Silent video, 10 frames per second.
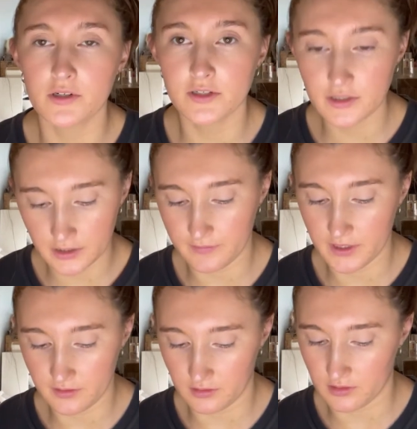to
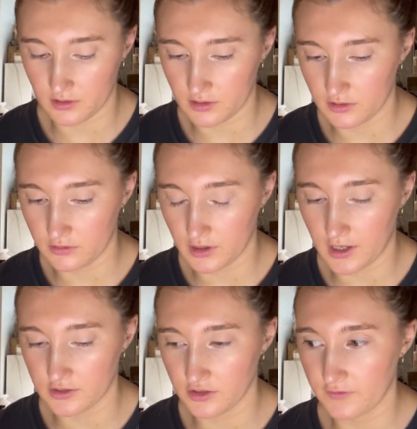do a
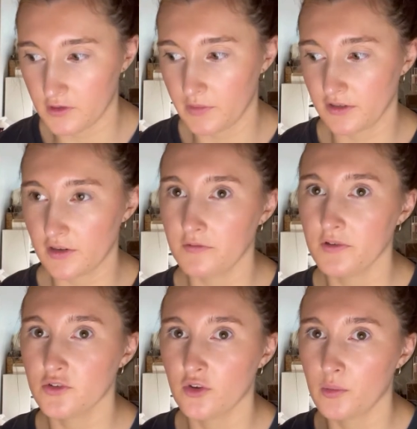lash lift on myself, so
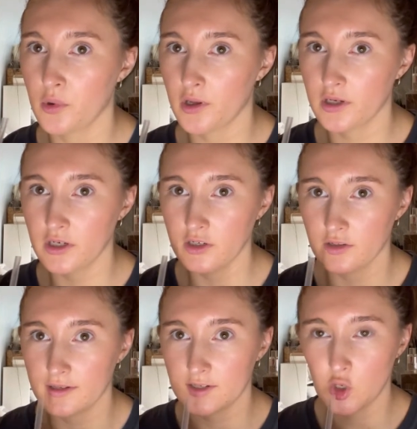I'm probably gonna do
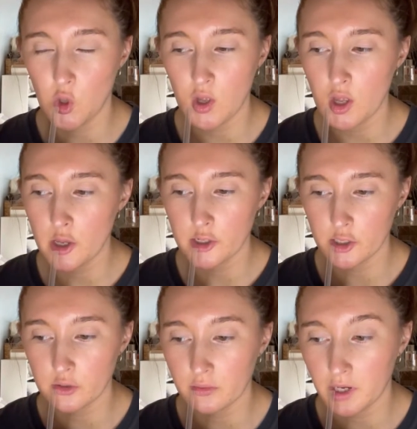that
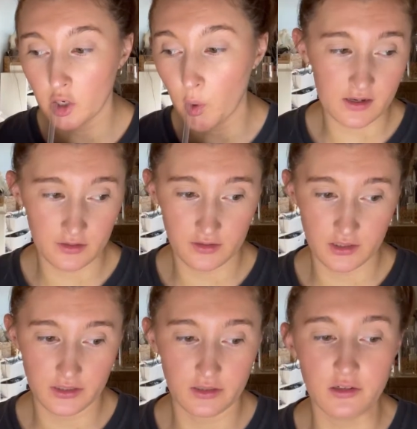next week. I also
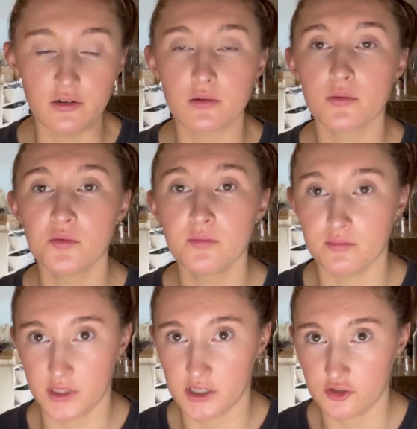need to
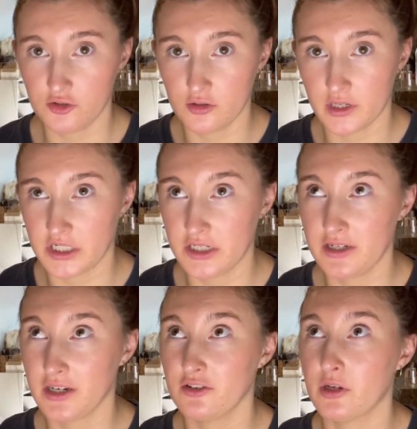I need to
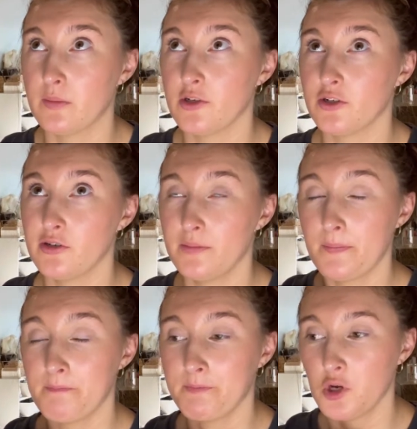take a trip to
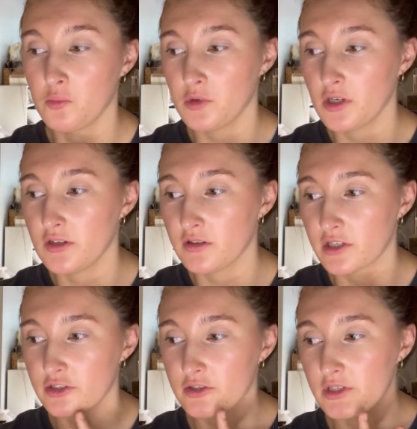Home Goods
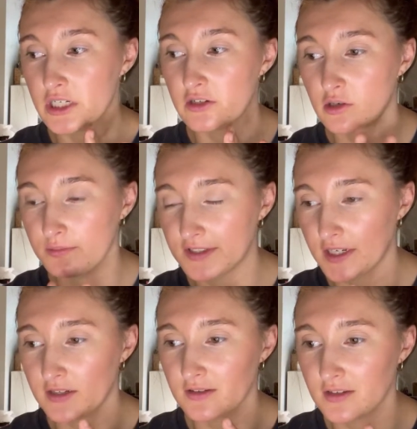and Home
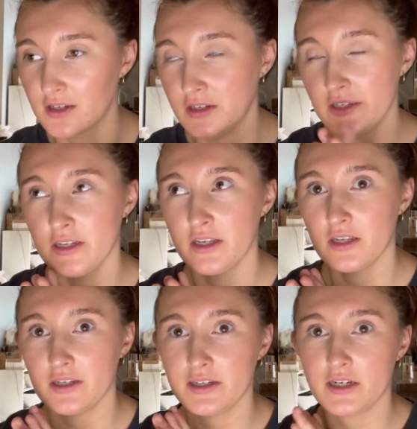Sense
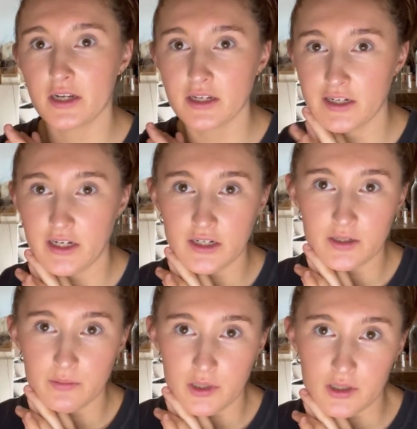and IKEA
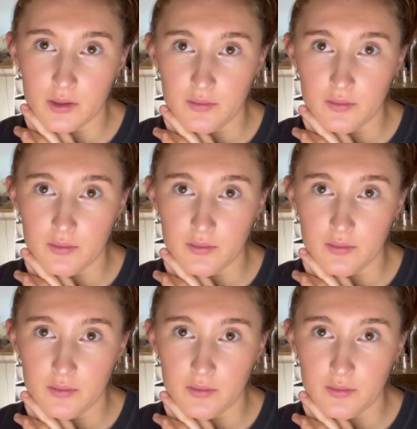and pick up